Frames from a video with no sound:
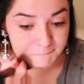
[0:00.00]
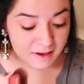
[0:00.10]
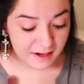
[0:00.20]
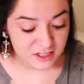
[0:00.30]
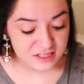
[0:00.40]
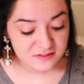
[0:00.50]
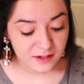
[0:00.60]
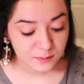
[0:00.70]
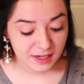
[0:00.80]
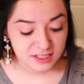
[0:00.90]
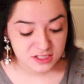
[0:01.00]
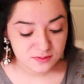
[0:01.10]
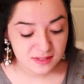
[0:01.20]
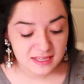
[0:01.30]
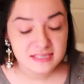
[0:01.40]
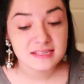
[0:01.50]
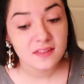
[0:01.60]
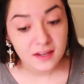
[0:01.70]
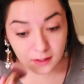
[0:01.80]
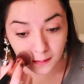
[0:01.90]
And I just find when I do this and
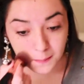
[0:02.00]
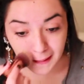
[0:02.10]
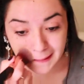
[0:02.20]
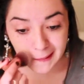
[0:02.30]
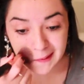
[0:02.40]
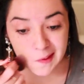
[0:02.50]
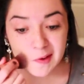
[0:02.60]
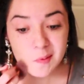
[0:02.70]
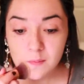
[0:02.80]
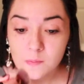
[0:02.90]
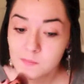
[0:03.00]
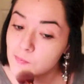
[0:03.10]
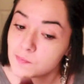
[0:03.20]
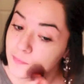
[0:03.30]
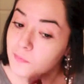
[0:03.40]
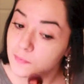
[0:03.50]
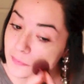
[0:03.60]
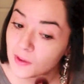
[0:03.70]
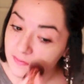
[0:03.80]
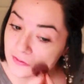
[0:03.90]
then go back in and
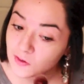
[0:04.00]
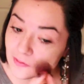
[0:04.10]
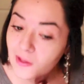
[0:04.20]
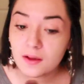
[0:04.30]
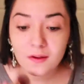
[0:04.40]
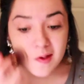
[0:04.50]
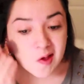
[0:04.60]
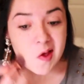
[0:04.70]
buff it all out,